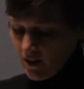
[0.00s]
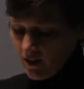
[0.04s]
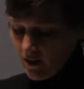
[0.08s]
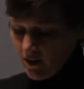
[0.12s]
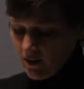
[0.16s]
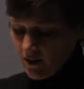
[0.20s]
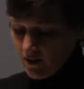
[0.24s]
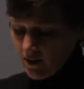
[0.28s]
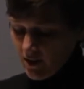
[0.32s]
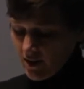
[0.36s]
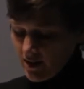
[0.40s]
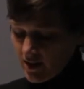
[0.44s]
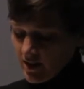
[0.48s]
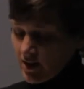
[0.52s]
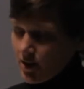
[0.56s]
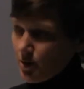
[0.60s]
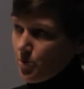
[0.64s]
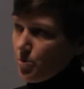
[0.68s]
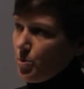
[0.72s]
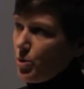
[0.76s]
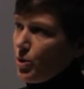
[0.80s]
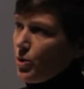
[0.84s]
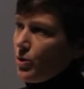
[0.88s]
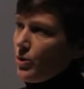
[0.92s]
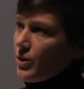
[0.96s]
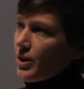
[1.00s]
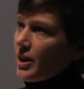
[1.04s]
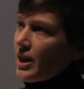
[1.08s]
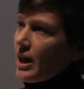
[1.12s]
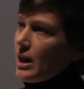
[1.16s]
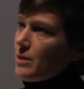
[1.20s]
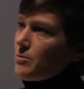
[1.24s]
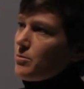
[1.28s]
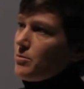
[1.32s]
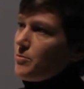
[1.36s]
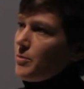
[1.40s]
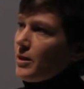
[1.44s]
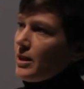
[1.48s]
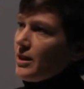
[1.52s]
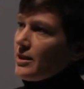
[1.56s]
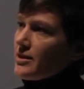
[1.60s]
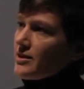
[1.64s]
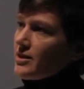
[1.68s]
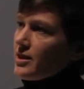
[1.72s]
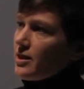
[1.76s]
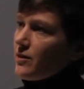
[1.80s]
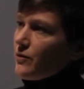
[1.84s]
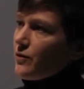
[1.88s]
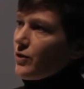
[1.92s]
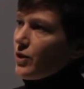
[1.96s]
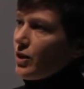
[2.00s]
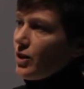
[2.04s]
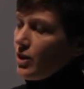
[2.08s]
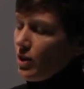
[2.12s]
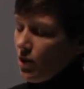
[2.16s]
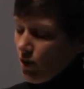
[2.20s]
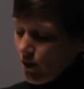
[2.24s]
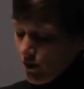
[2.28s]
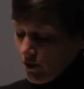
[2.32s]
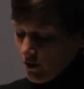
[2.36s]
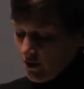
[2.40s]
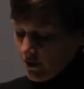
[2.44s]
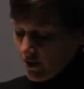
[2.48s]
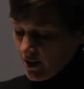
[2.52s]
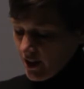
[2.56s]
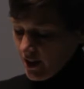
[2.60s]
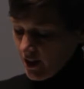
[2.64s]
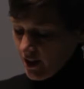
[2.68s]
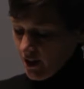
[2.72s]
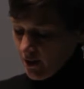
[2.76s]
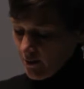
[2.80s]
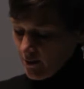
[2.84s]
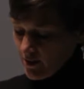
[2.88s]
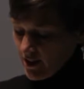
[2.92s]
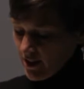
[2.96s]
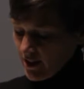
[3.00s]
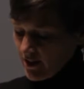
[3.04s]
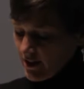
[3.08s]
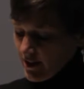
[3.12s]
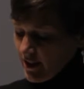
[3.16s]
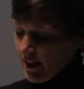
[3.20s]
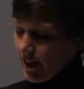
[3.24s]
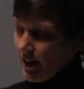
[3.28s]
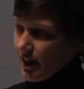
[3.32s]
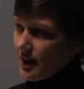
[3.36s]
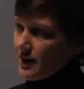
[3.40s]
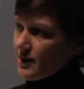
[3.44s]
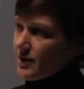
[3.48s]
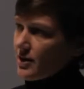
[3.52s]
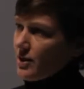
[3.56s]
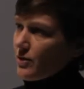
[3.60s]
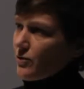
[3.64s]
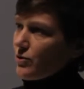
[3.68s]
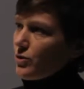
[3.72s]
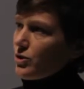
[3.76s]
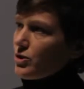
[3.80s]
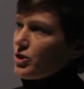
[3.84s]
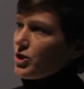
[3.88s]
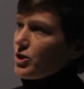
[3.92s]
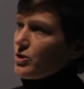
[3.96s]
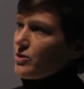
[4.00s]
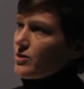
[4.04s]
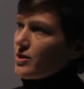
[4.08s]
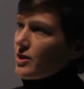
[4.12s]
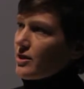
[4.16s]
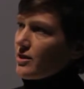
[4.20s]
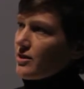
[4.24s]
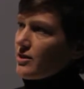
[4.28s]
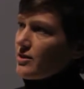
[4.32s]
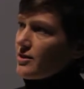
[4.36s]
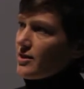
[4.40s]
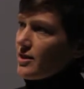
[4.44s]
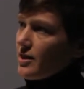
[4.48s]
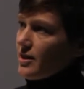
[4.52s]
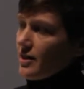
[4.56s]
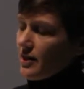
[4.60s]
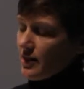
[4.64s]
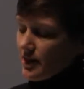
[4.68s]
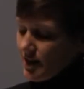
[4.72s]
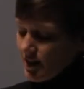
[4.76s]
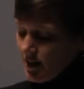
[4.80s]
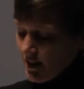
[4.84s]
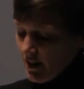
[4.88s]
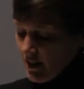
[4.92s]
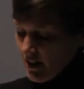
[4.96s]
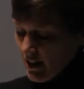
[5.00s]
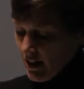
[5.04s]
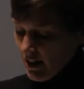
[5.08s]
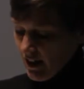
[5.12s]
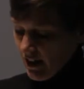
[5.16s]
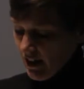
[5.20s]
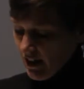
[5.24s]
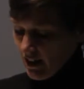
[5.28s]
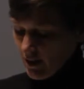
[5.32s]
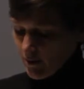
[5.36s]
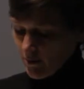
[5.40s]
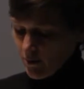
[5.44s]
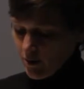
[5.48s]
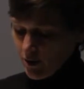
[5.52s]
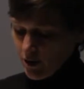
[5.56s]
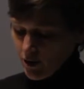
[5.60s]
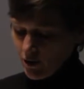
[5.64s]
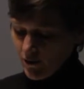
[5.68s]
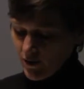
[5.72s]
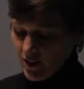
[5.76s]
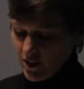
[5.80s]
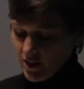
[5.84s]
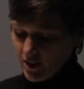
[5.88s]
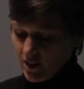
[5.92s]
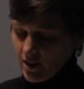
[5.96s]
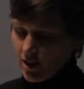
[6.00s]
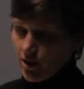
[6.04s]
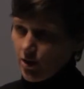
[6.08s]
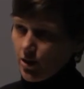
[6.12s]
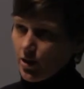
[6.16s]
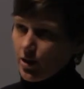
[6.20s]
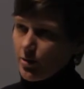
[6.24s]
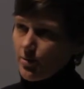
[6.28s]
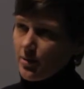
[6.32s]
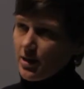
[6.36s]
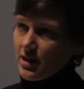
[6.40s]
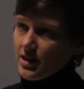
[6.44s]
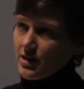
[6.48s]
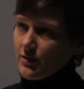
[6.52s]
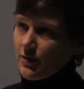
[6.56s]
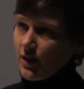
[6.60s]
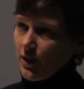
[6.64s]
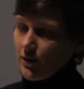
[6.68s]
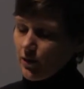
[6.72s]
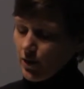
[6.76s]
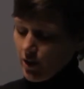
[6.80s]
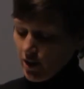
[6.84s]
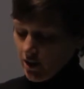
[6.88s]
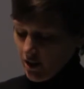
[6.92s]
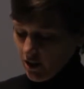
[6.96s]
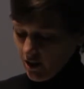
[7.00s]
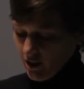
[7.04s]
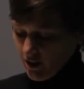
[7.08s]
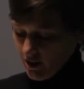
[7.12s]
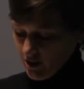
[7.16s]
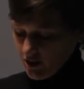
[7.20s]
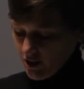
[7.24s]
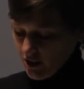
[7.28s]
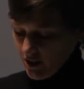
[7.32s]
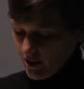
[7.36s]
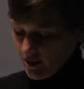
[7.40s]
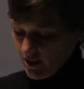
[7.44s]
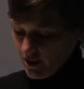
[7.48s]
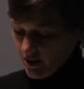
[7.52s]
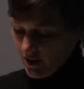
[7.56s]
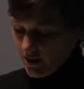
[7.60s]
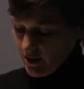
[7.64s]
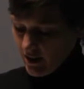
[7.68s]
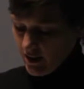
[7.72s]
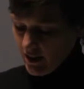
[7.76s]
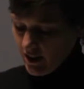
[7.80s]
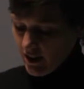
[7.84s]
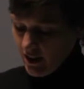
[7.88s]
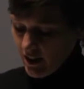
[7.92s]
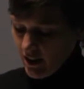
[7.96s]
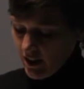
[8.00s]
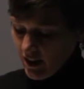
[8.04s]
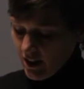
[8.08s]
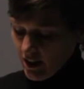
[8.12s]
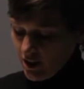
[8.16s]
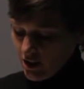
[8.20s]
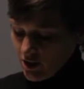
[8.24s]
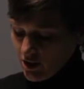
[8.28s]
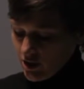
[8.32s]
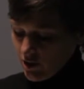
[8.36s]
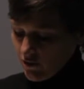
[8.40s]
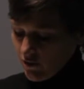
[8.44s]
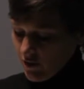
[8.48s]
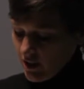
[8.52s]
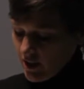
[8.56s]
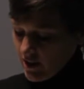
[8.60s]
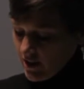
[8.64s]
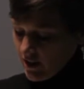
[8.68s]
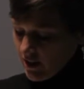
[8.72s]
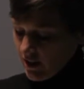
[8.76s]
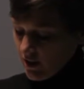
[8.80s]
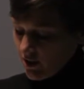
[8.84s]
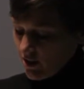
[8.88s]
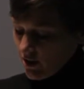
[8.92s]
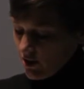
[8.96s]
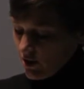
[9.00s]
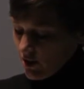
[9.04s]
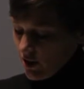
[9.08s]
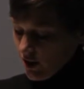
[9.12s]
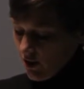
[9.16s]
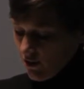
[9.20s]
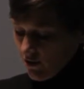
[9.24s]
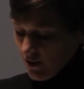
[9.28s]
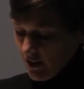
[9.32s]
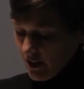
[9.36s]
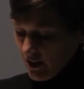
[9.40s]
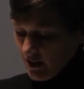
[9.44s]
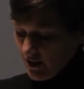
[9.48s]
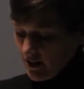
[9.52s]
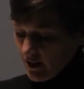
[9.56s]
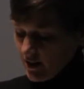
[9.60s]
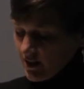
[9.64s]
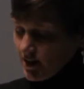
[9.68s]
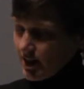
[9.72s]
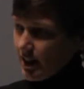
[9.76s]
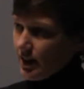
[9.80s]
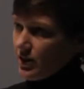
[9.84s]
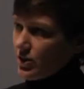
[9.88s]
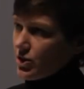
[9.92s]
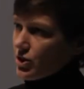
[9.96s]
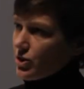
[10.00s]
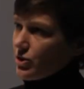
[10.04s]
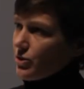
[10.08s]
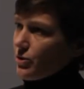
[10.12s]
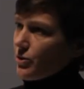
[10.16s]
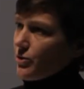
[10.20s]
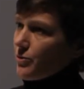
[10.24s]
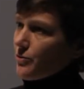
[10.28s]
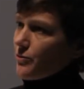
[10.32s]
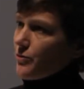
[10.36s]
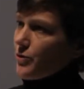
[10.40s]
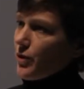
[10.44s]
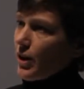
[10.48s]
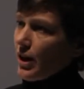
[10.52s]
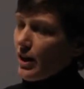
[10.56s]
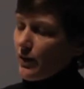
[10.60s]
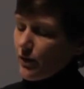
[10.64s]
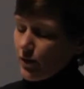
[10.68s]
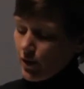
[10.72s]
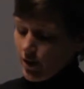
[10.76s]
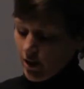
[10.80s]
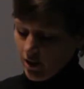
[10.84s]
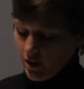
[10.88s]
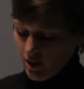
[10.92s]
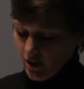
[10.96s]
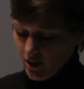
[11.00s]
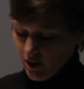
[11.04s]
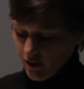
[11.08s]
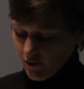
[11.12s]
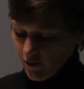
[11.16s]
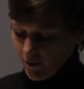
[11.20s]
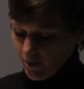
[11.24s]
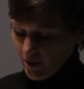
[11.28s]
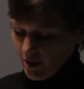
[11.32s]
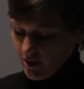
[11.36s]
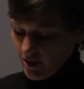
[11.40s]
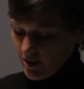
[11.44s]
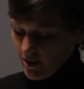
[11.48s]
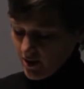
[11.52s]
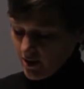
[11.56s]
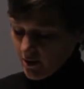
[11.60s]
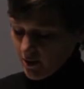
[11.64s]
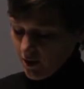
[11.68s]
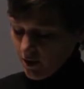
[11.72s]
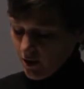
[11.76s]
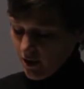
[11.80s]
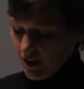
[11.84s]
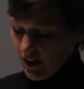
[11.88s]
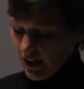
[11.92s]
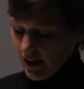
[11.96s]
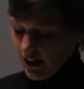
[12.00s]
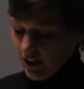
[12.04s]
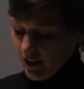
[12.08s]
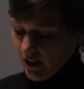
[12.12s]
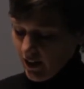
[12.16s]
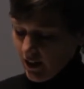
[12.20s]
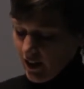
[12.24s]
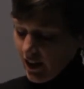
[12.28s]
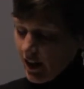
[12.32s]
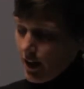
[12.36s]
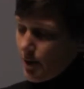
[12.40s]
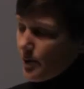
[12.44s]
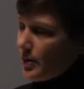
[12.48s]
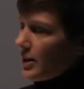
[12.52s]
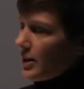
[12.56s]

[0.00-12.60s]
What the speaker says: This is important capability for the long-term success of reducing disease and improving the economies of African countries. Innogen research has shown that it's essential for African governments to create an enabling